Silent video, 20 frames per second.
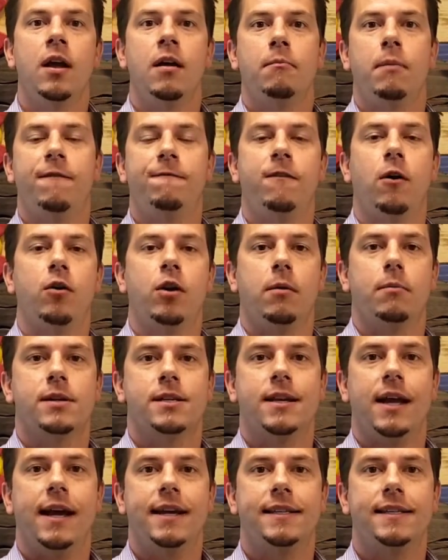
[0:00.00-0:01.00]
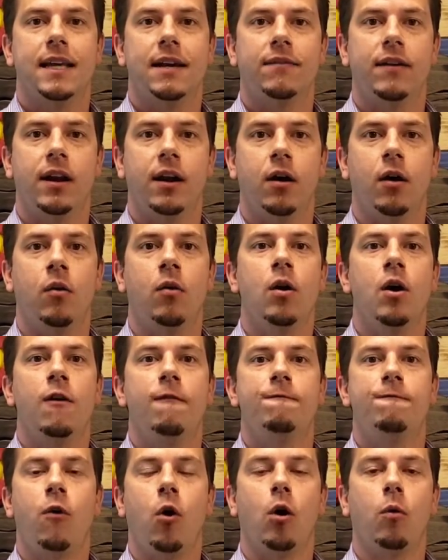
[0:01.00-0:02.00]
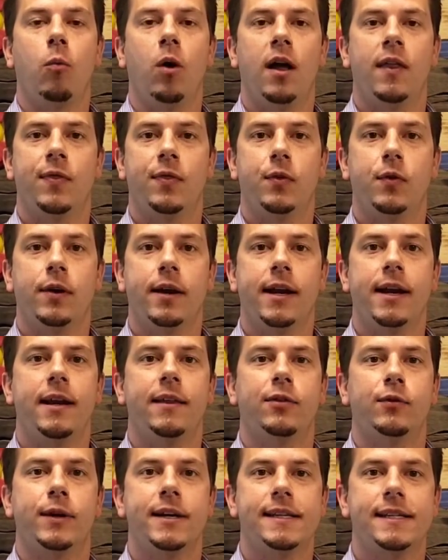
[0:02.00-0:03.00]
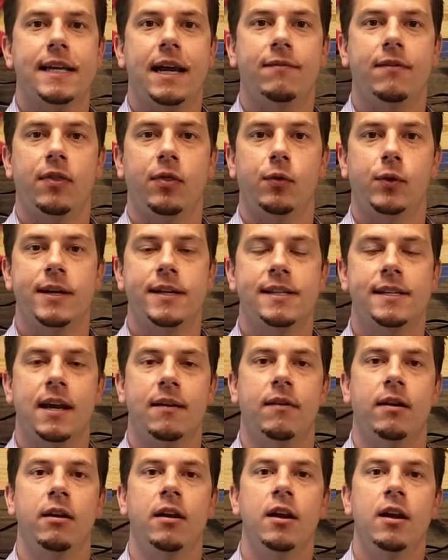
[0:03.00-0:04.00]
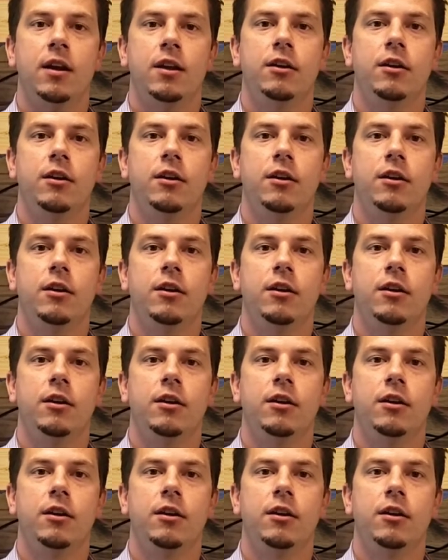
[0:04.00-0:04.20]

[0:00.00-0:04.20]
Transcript: My phone number is 970 413 3737.